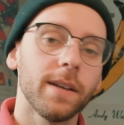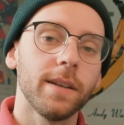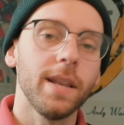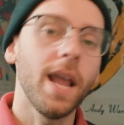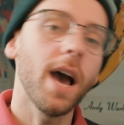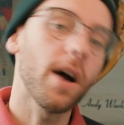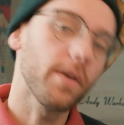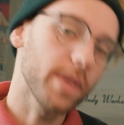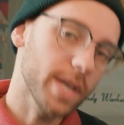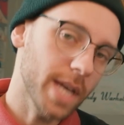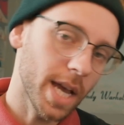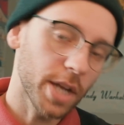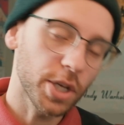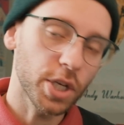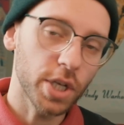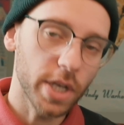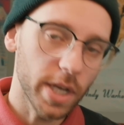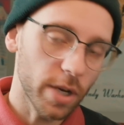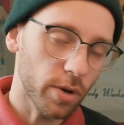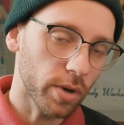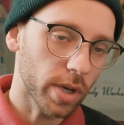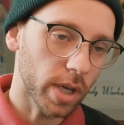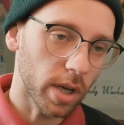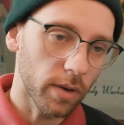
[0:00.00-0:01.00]
Now, the
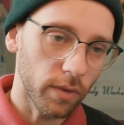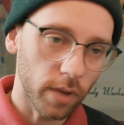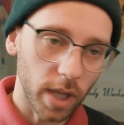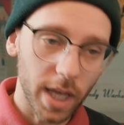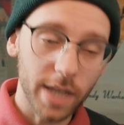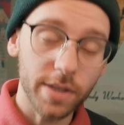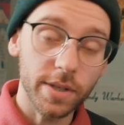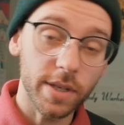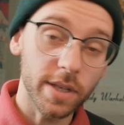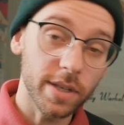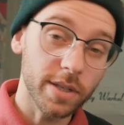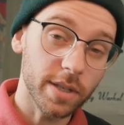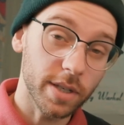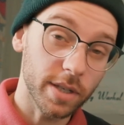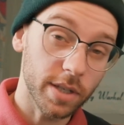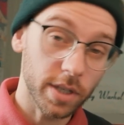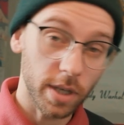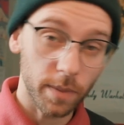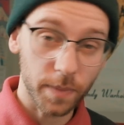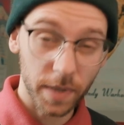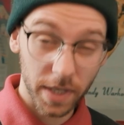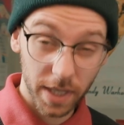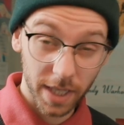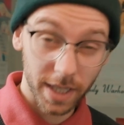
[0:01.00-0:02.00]
engineering of lenses is
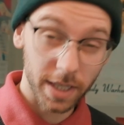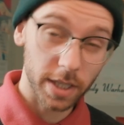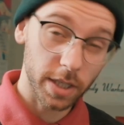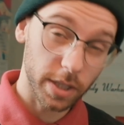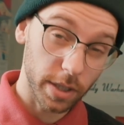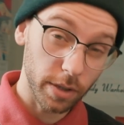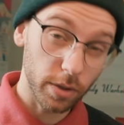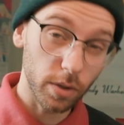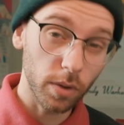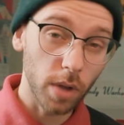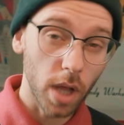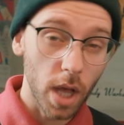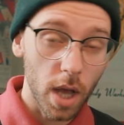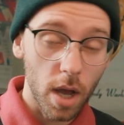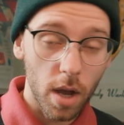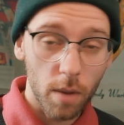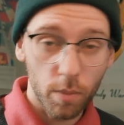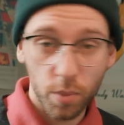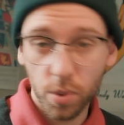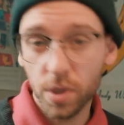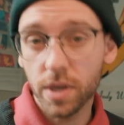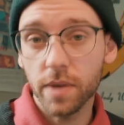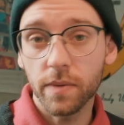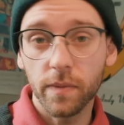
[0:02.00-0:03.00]
something that's still
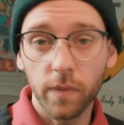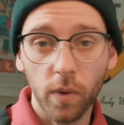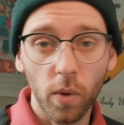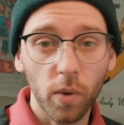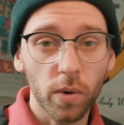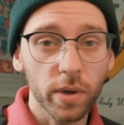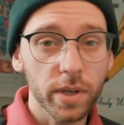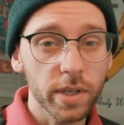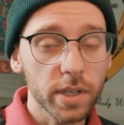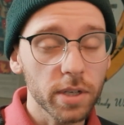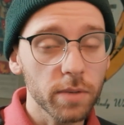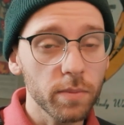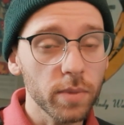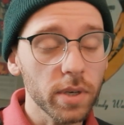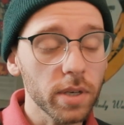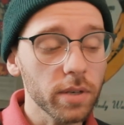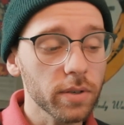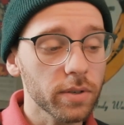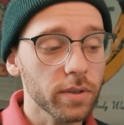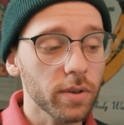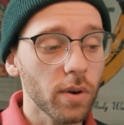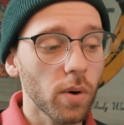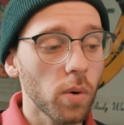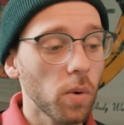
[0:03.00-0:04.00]
pretty foreign to me,
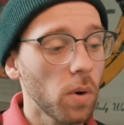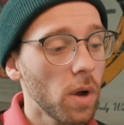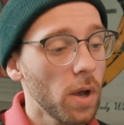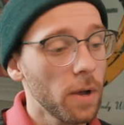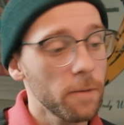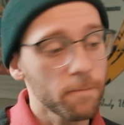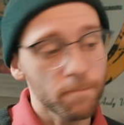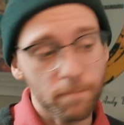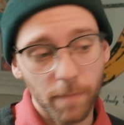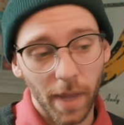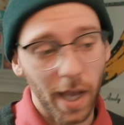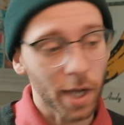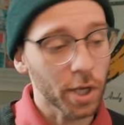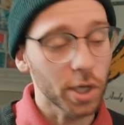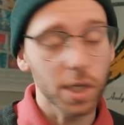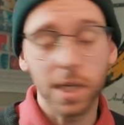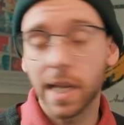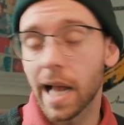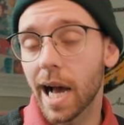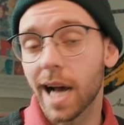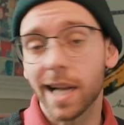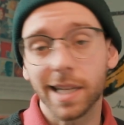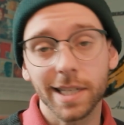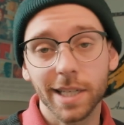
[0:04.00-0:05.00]
so I could
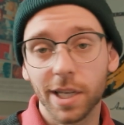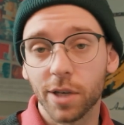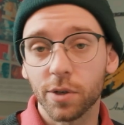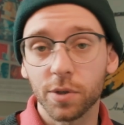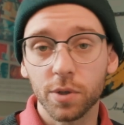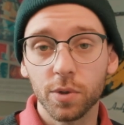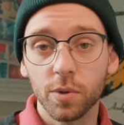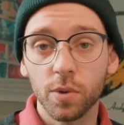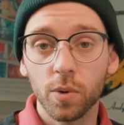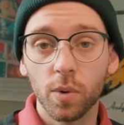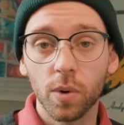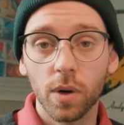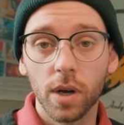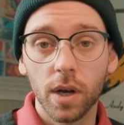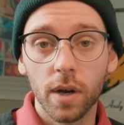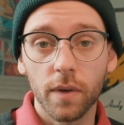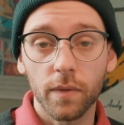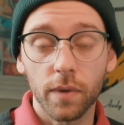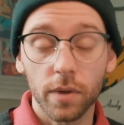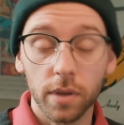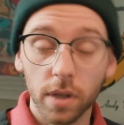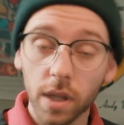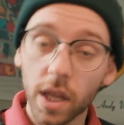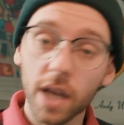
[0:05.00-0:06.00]
not tell you
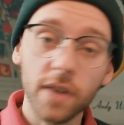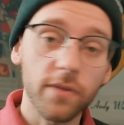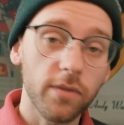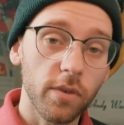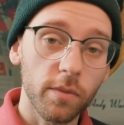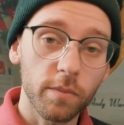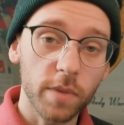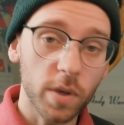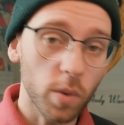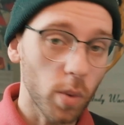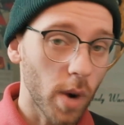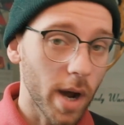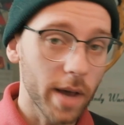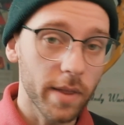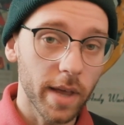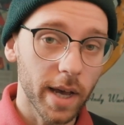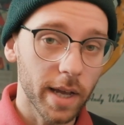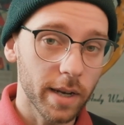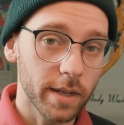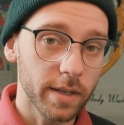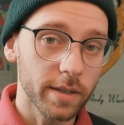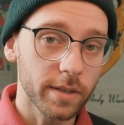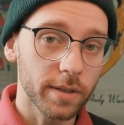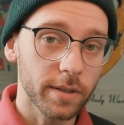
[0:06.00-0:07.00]
for the life of me why
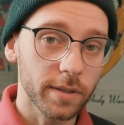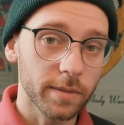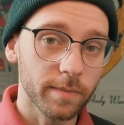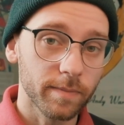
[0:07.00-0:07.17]
that is.